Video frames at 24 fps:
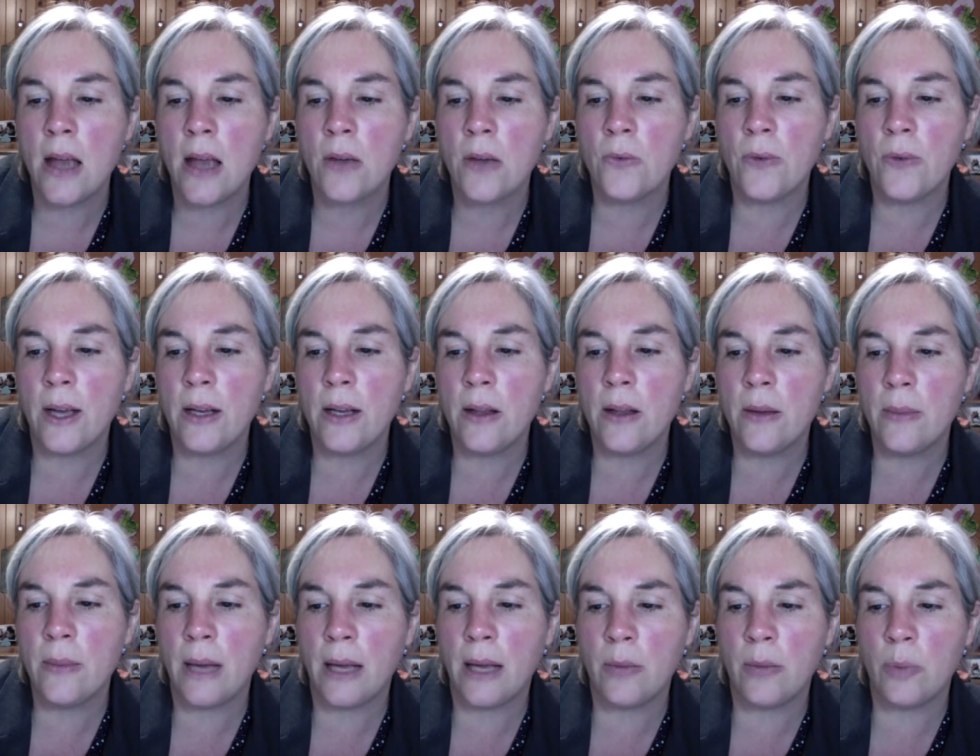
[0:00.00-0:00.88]
fed
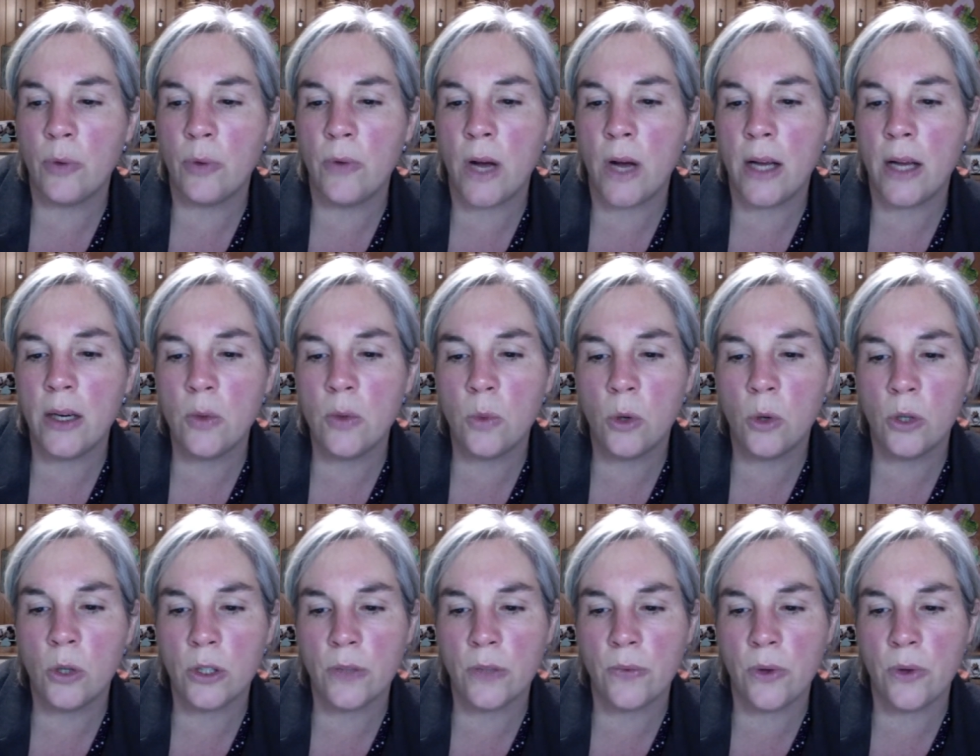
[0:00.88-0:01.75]
them, and provided
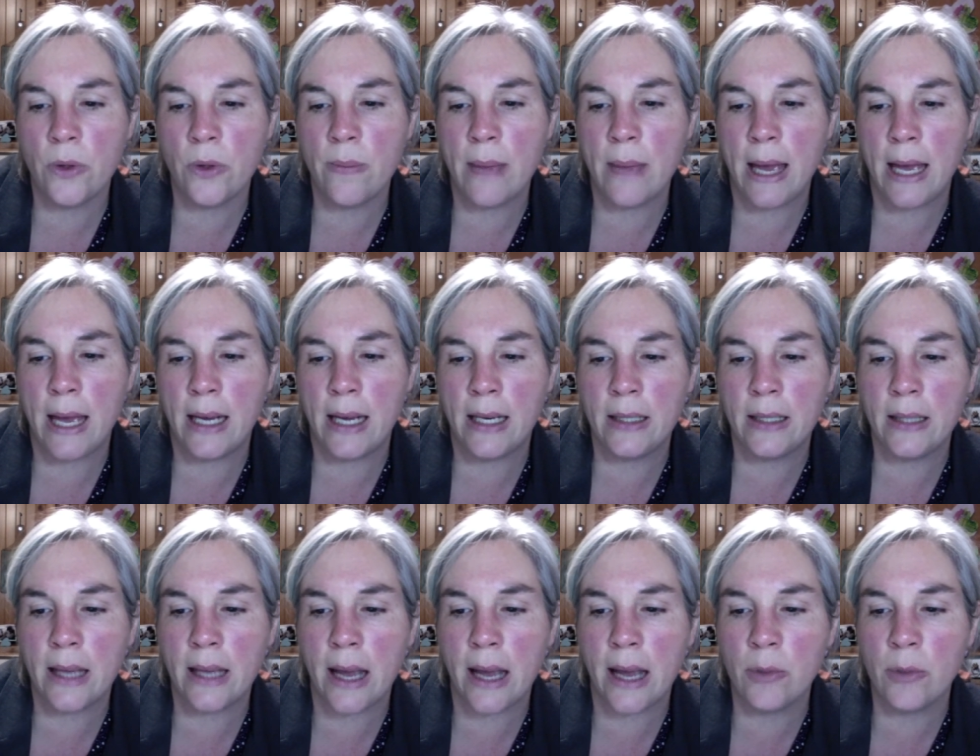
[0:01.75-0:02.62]
water for the man and
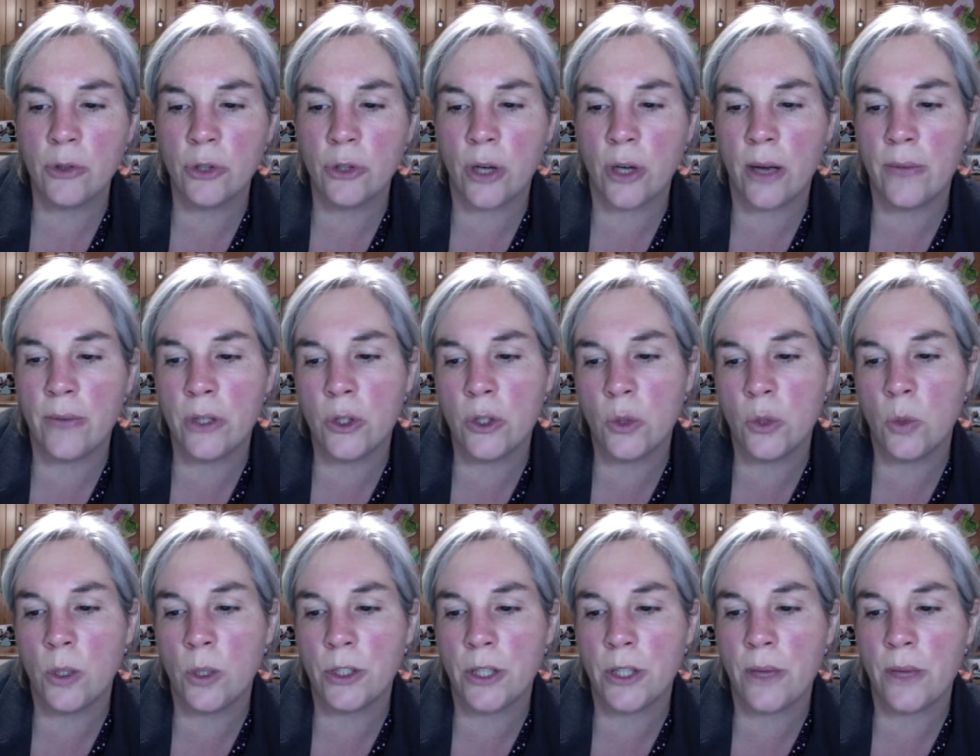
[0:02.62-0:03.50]
the camel drivers to
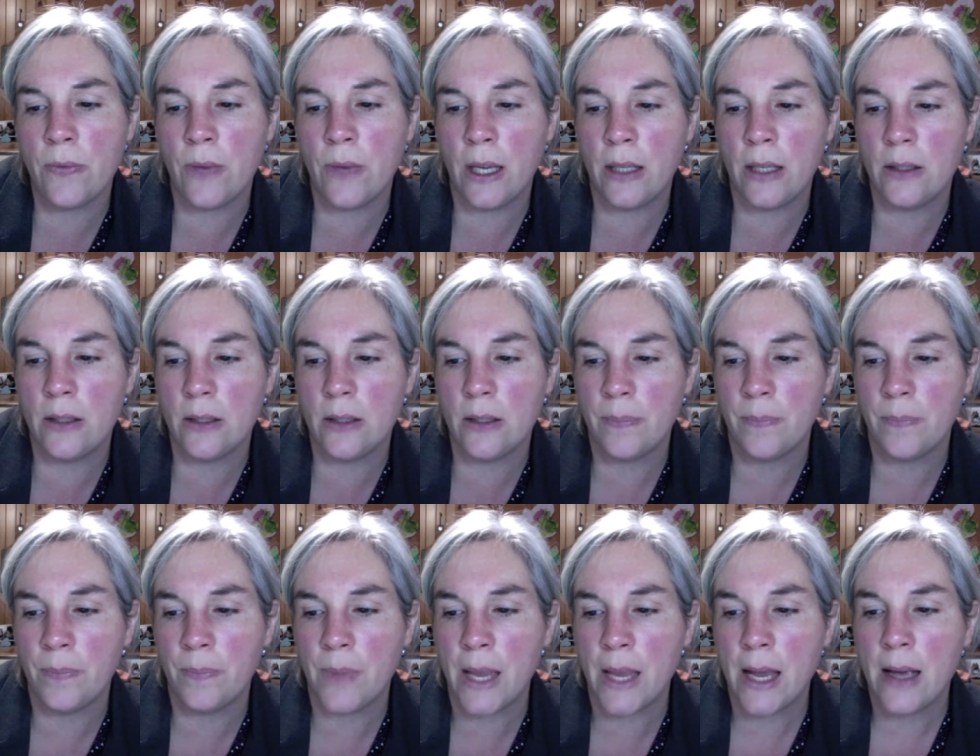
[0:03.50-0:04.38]
wash their feet.
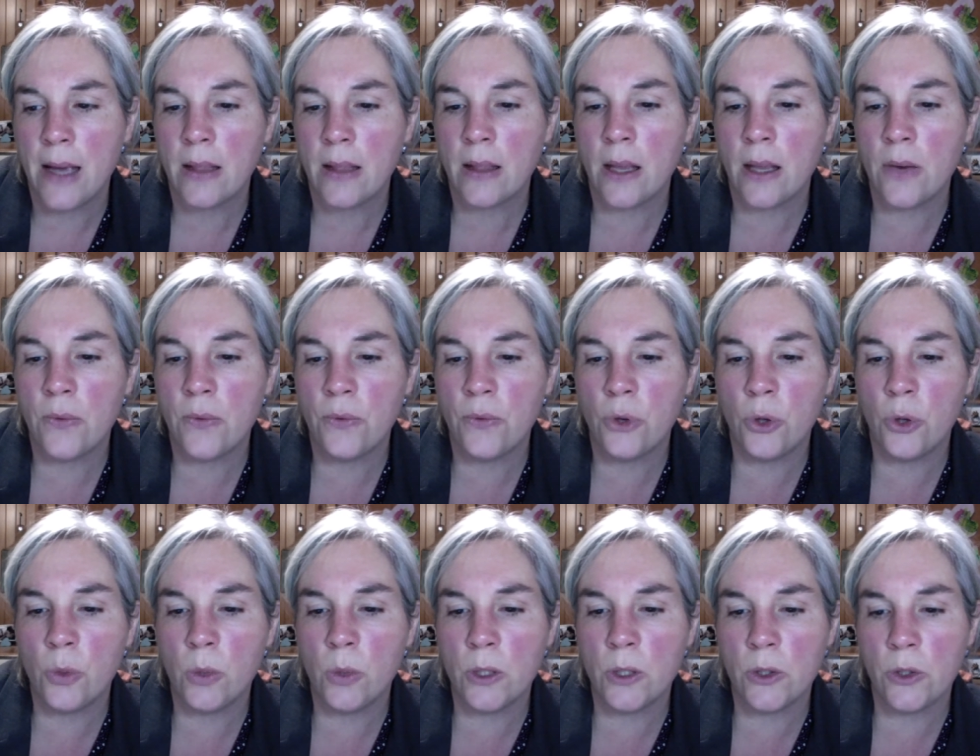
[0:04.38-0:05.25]
Then
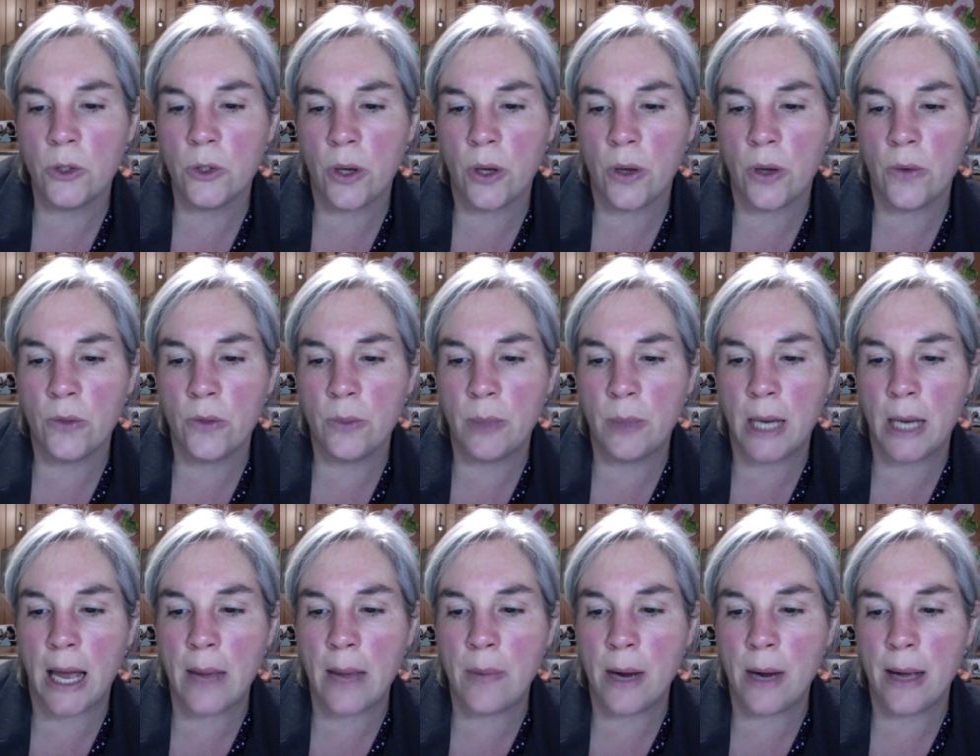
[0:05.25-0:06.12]
food was served, but
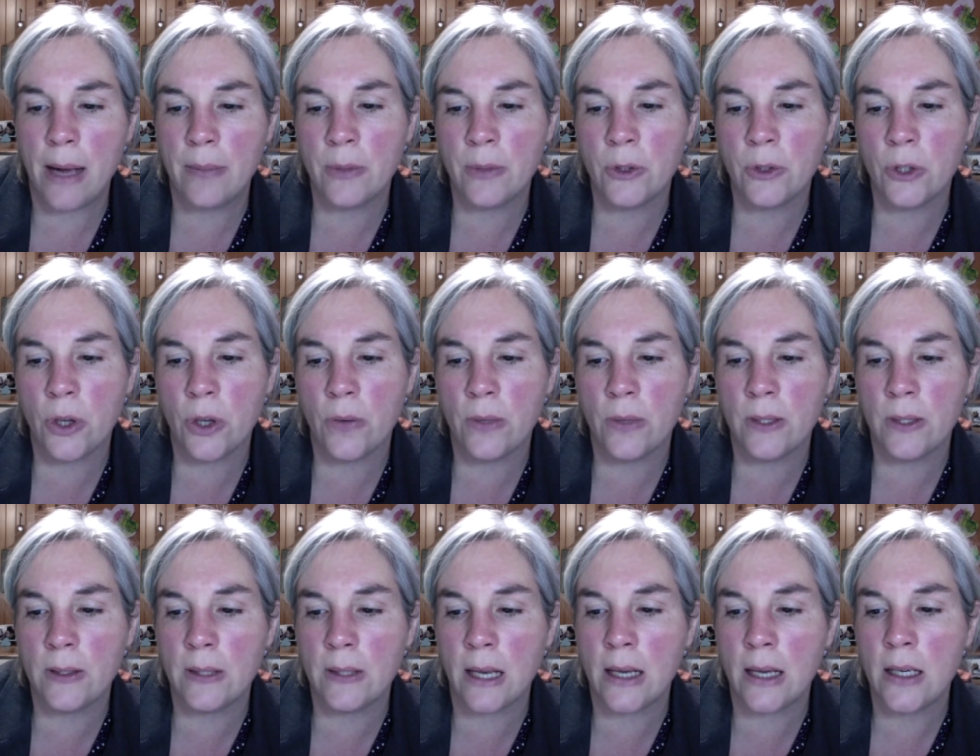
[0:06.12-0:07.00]
Abraham's
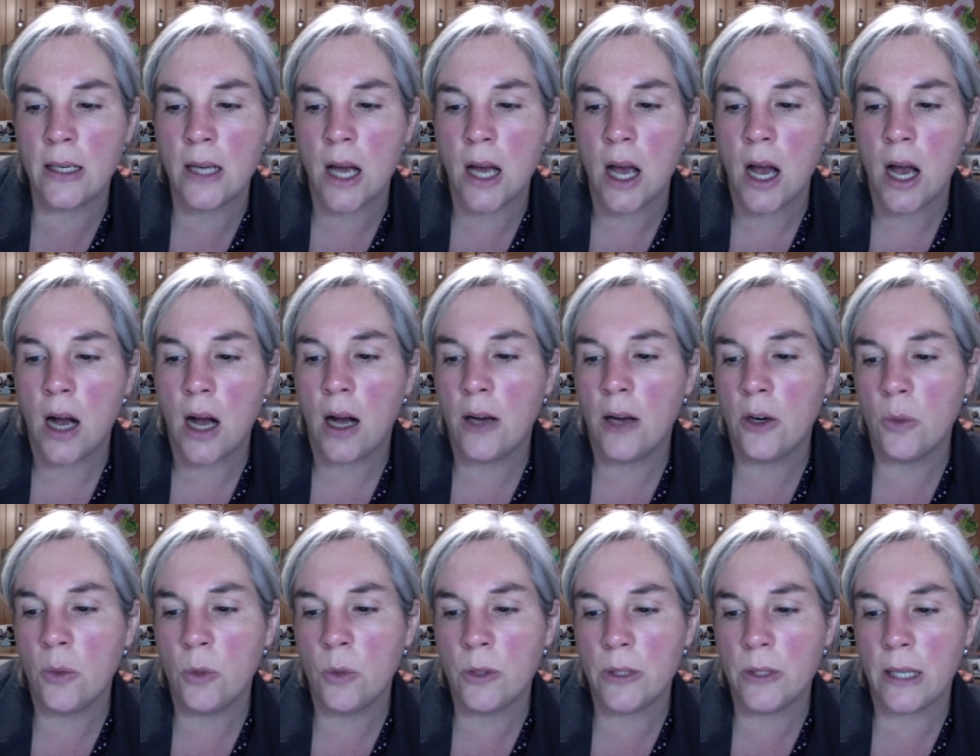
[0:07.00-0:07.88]
servant said, I
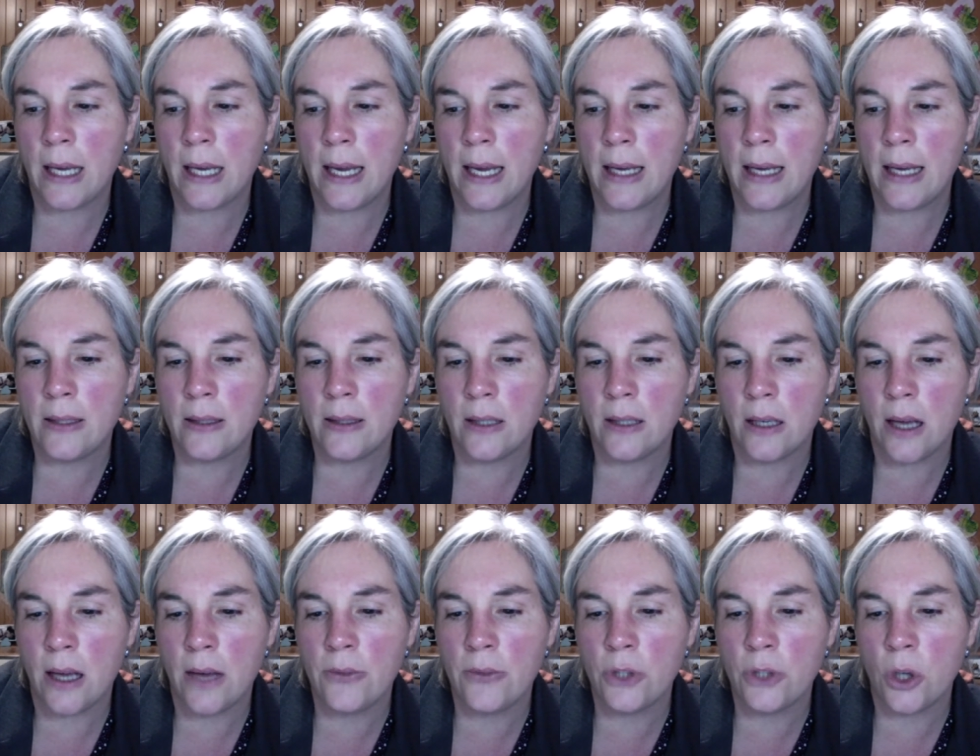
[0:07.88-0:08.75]
don't want to eat until
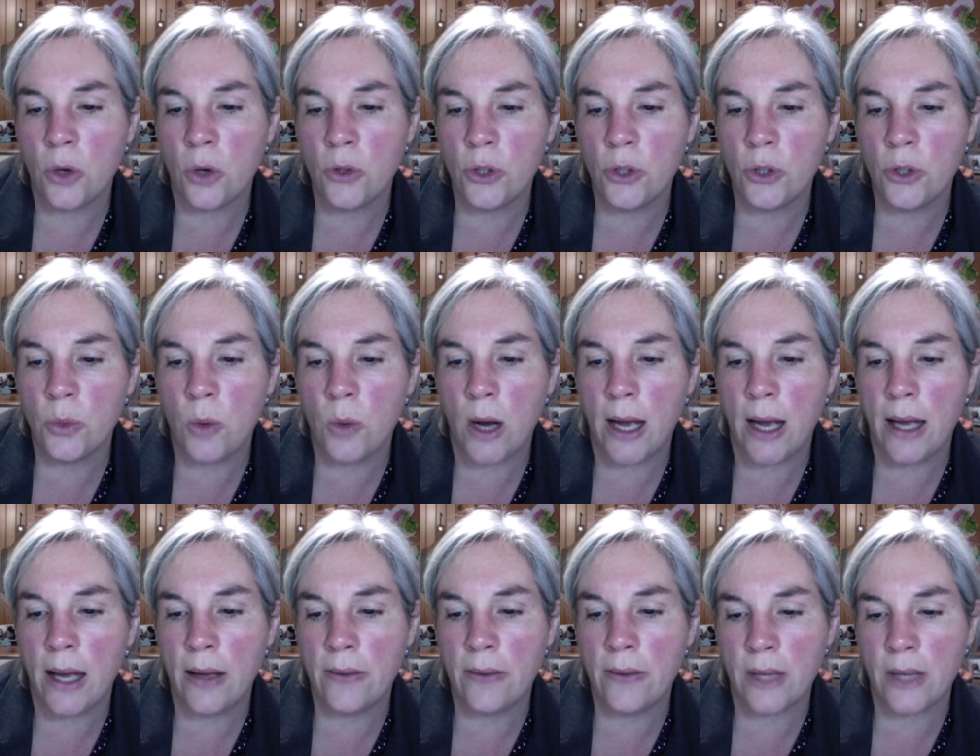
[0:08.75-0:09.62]
I have told you why
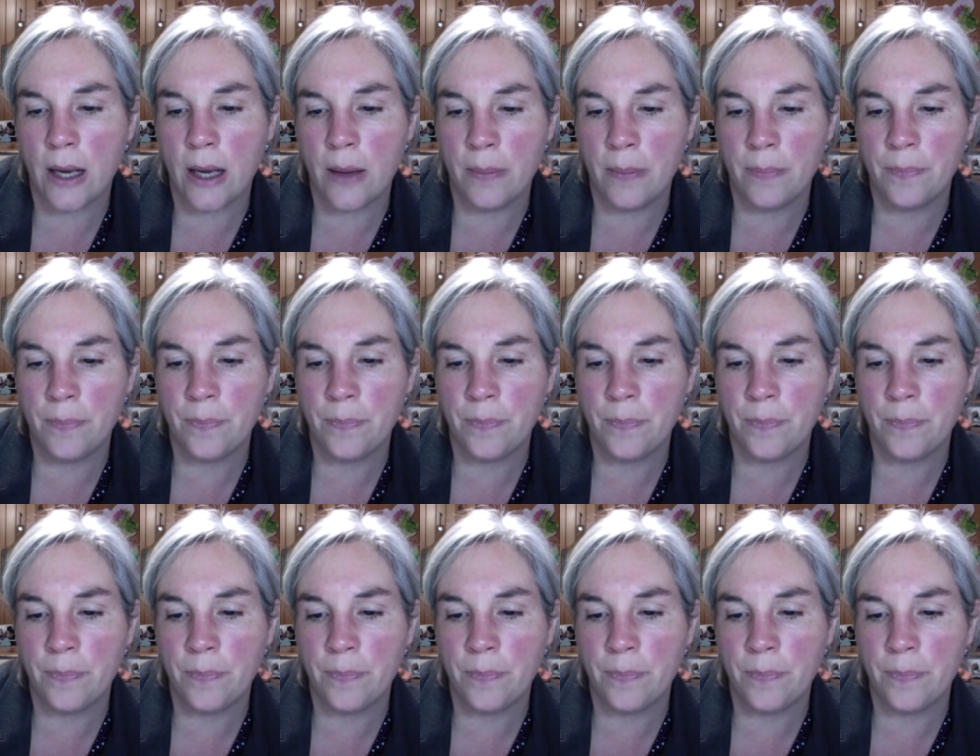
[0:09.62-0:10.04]
I have come.